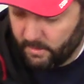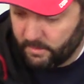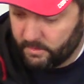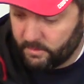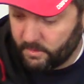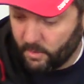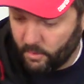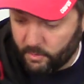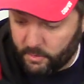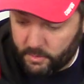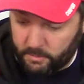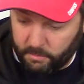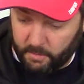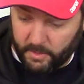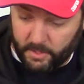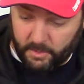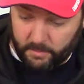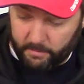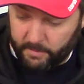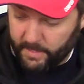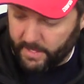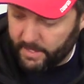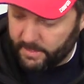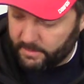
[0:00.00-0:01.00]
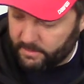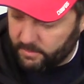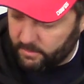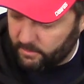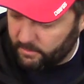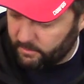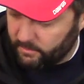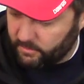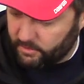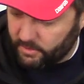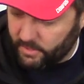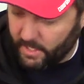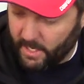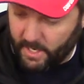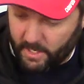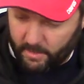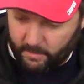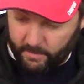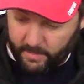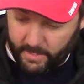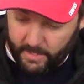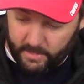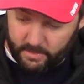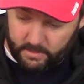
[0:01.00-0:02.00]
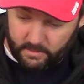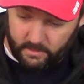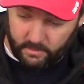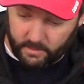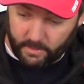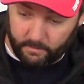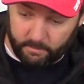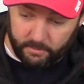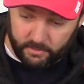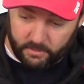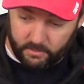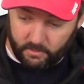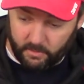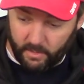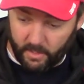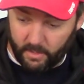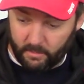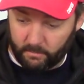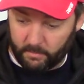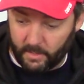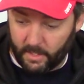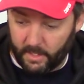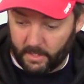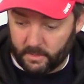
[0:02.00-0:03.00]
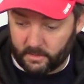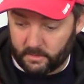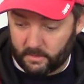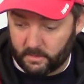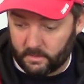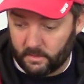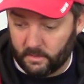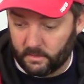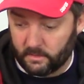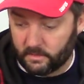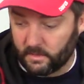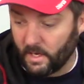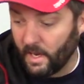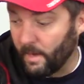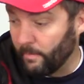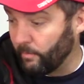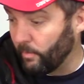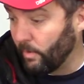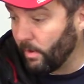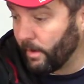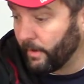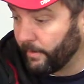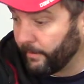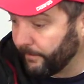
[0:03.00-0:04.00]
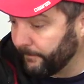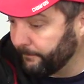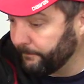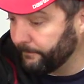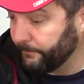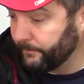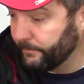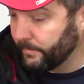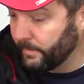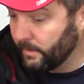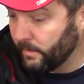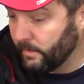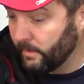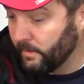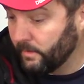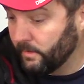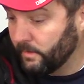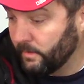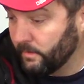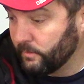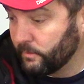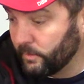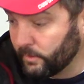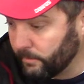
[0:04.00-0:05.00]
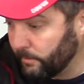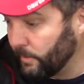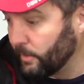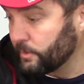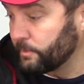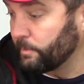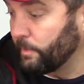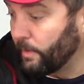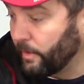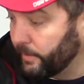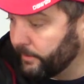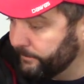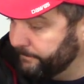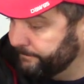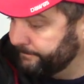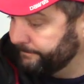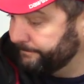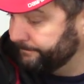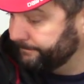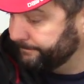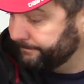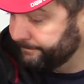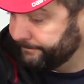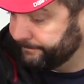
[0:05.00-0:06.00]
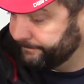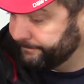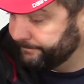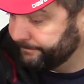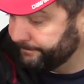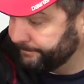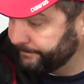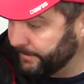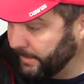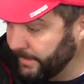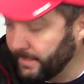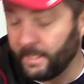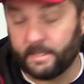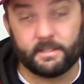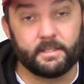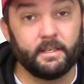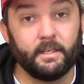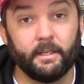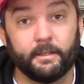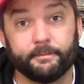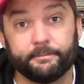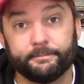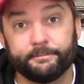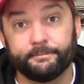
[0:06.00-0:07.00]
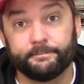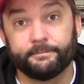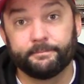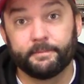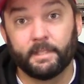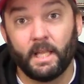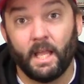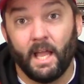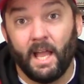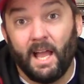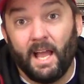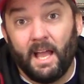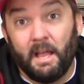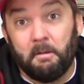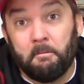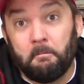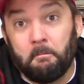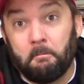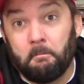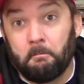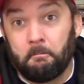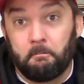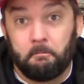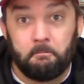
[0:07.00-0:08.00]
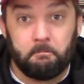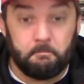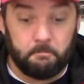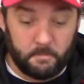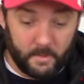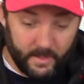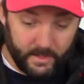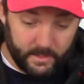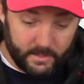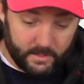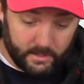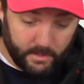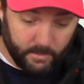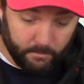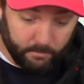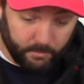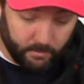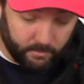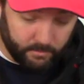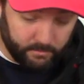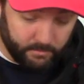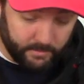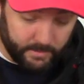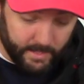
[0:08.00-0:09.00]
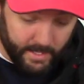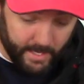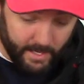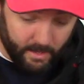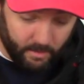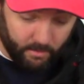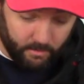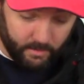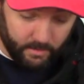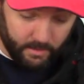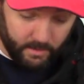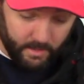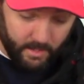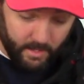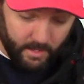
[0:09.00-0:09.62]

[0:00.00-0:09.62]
So spinner baits, chatter baits, lipless crank baits, top water for the most part. And that's it. Pretty simple. Now,